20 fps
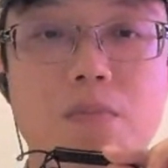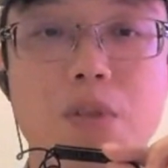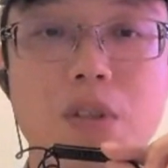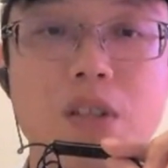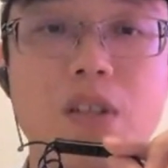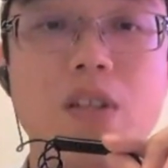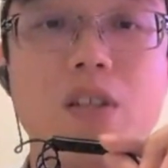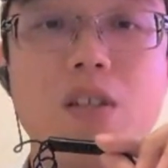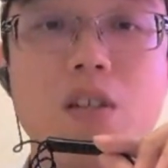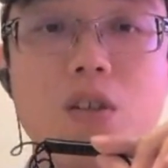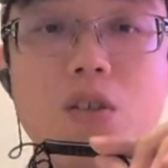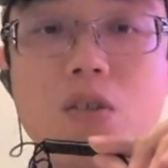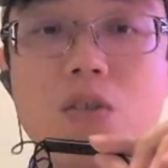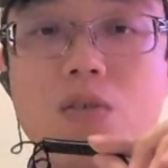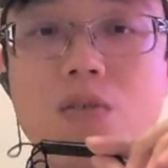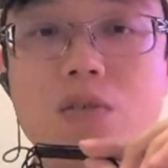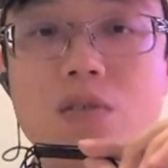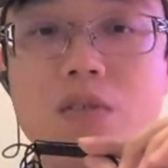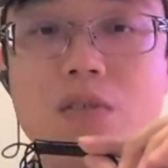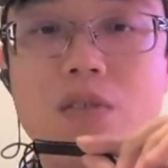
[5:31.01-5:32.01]
plan
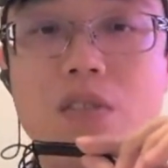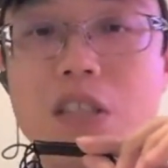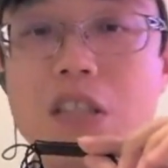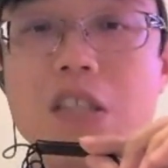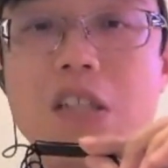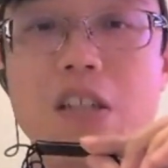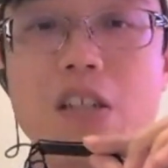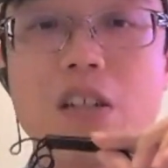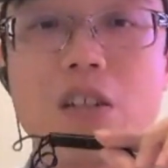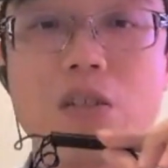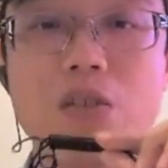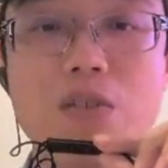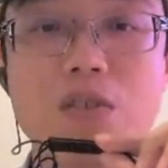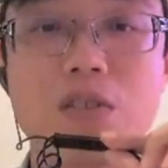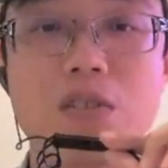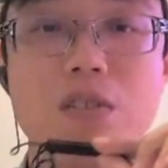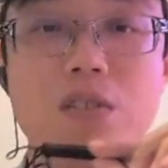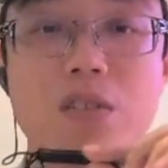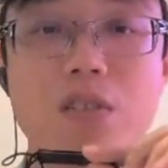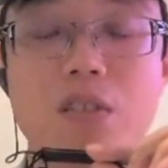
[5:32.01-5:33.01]
all
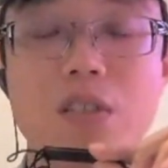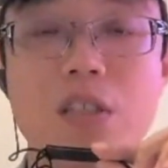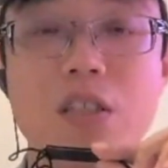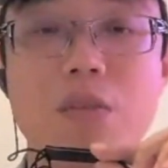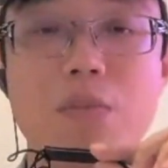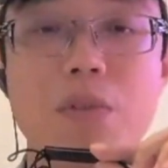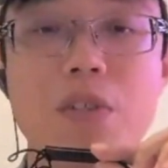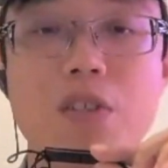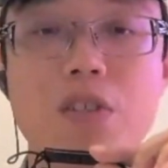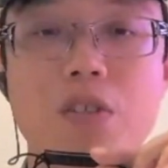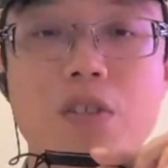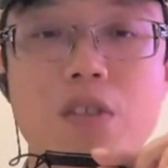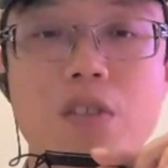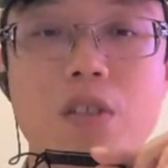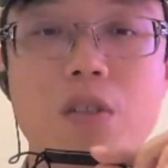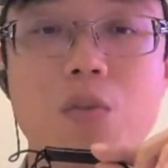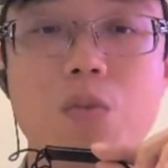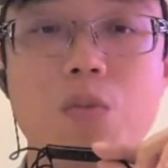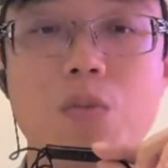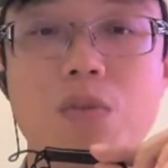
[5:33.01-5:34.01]
details,
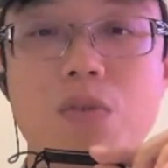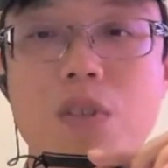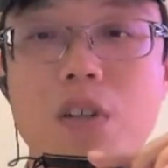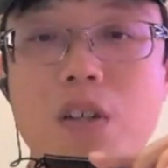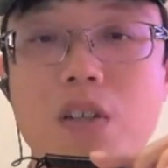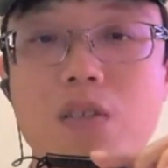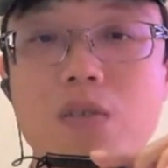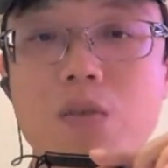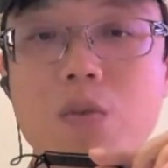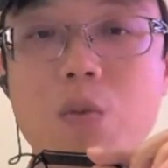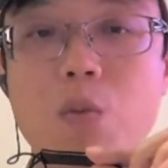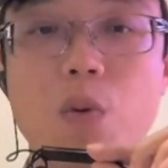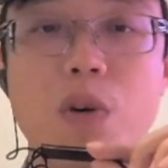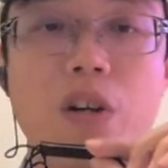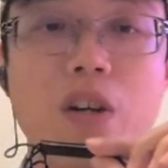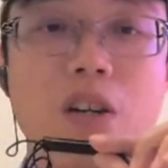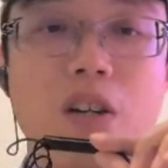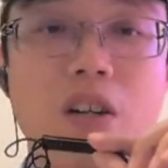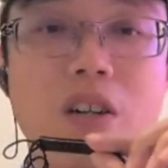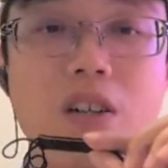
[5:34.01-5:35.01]
especially like
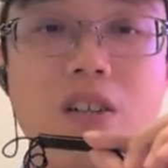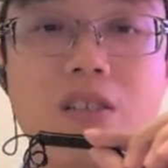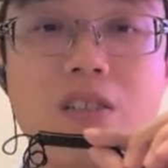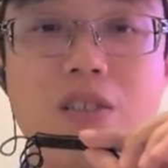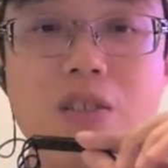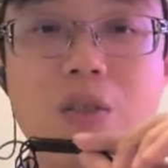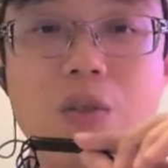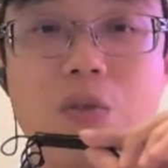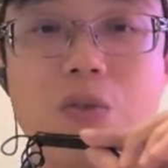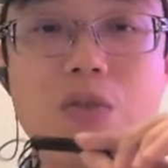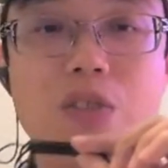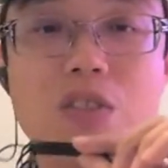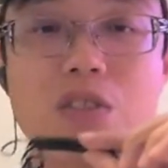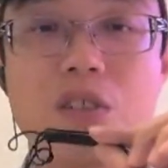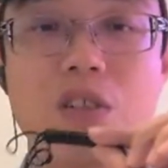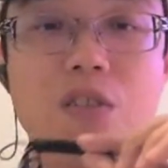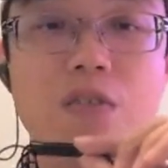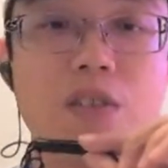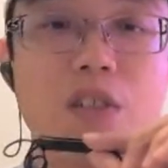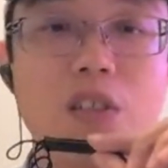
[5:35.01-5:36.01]
where to
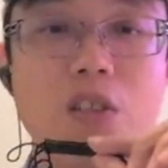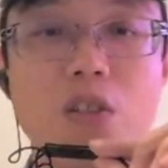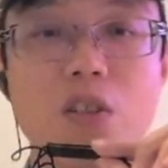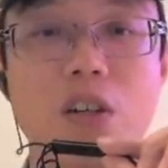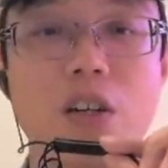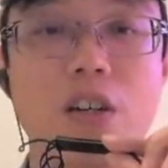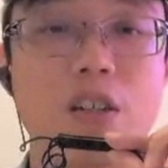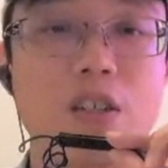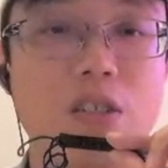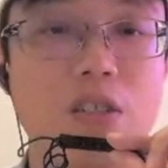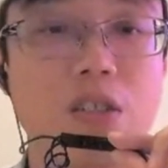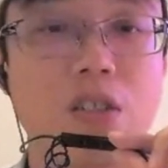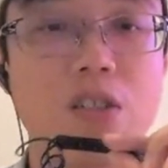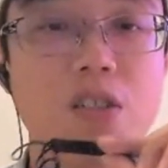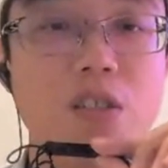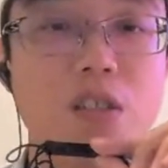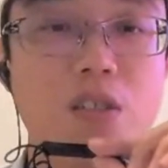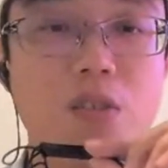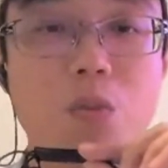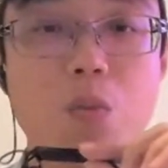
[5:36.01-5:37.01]
reserve the
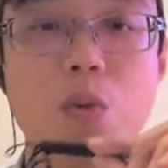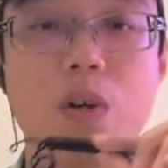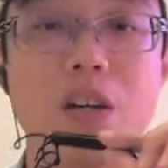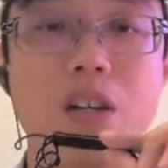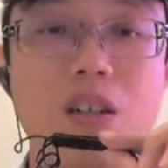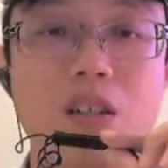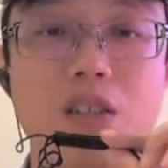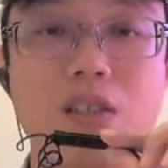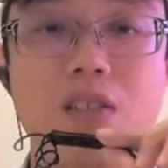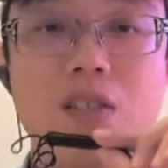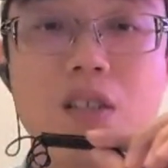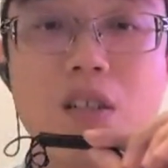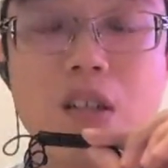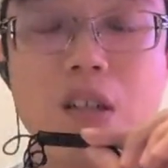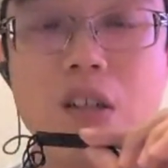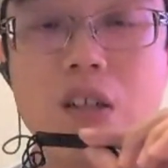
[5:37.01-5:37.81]
location and when,